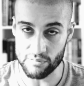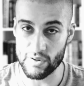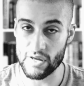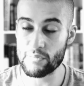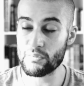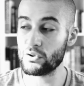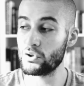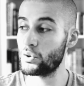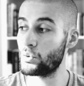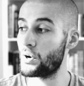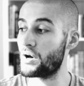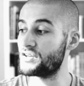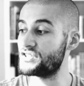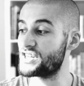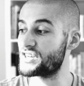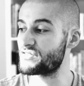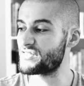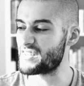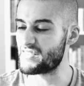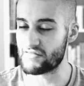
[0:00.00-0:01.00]
People who are
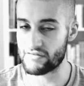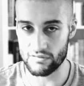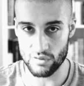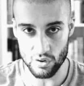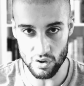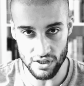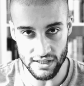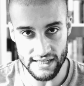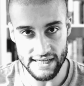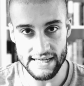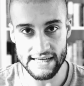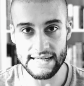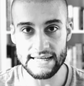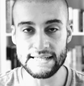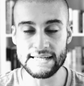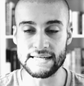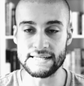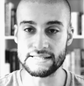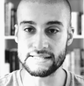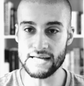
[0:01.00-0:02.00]
generally
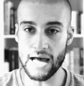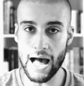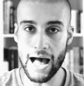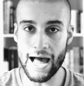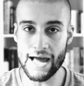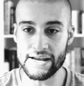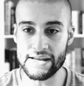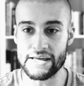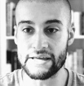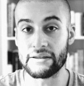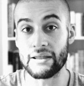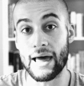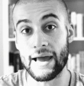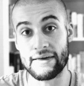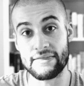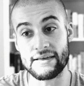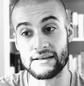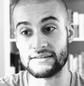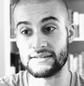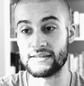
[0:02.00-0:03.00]
clean and tidy and
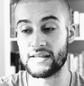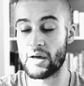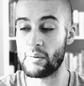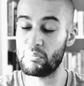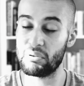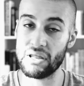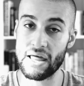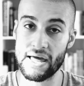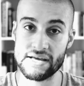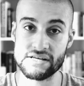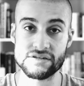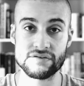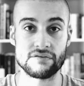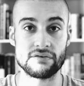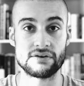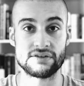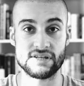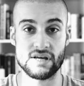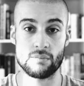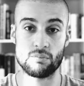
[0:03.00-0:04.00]
like things in their place, for
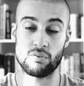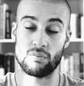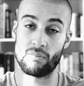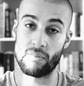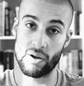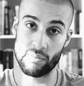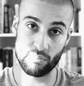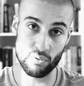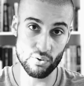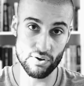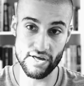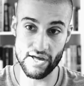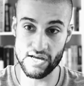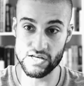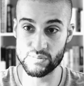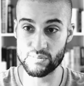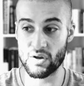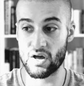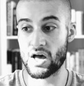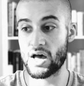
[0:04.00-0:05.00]
example, my
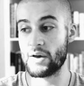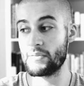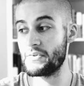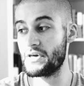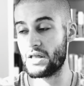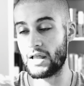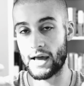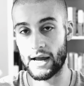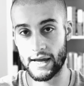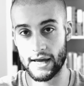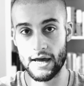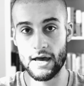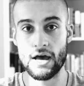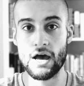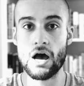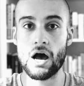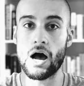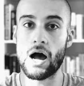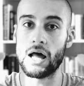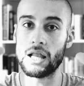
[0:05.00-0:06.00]
bookcase behind me, like
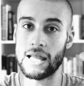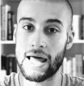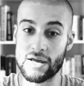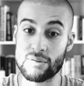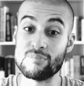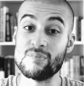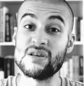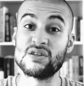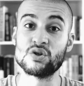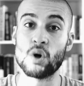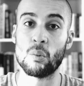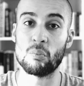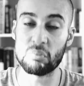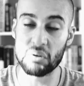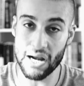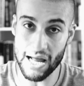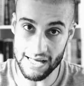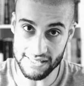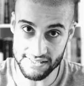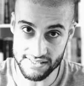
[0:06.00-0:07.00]
I like mise en
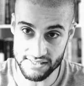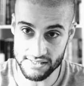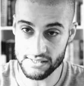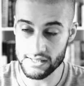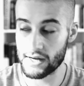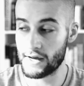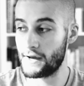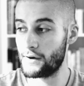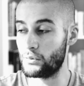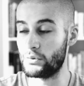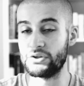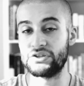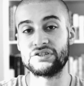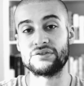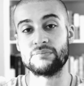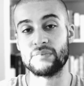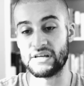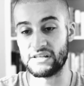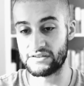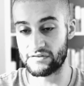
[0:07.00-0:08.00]
place,
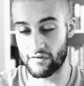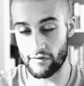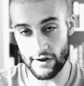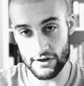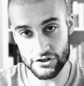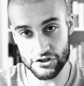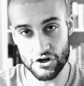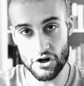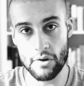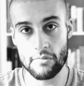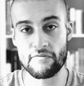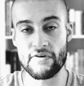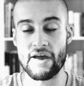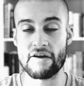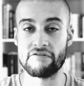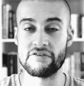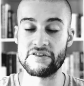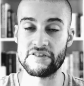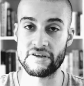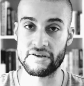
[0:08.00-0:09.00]
which means a French term for
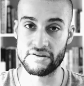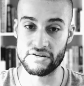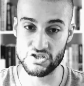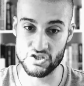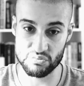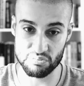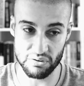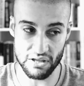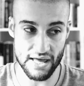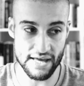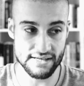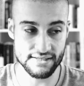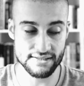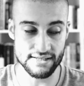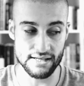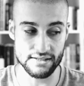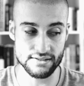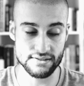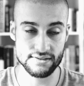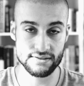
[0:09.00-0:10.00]
everything in its place.
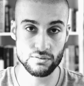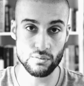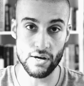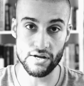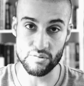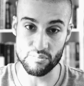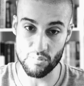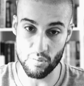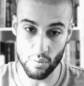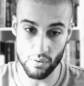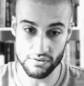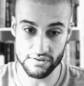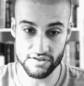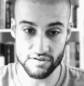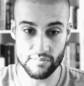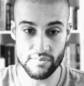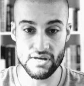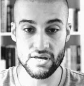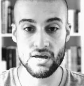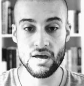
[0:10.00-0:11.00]
That's quite important
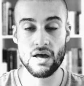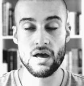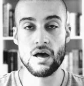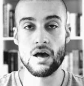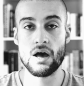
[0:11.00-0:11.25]
to me.